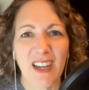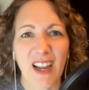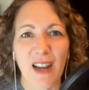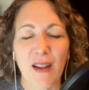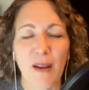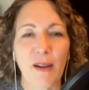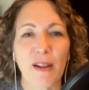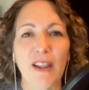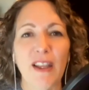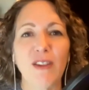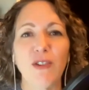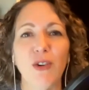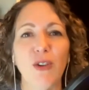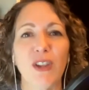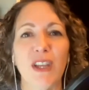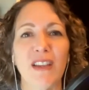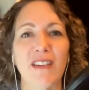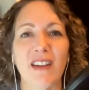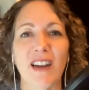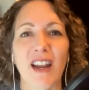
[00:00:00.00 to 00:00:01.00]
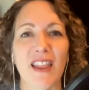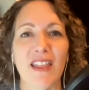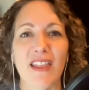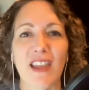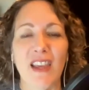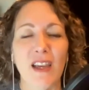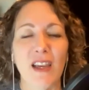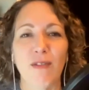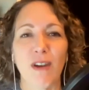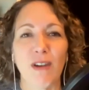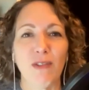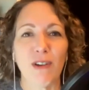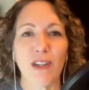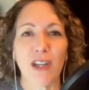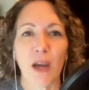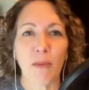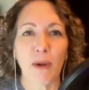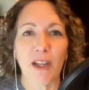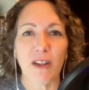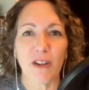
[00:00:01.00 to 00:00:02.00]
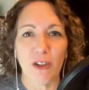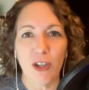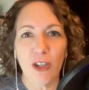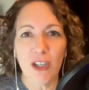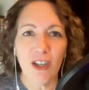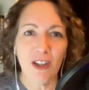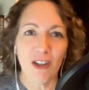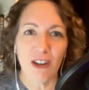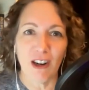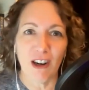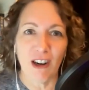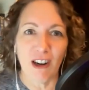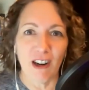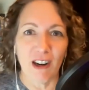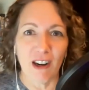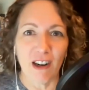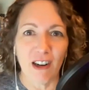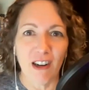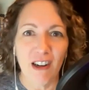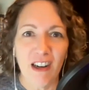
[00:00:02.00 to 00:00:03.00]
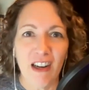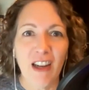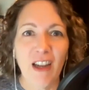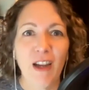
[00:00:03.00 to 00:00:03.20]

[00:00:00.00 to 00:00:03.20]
I mean, these are things that I think of every time I look at her,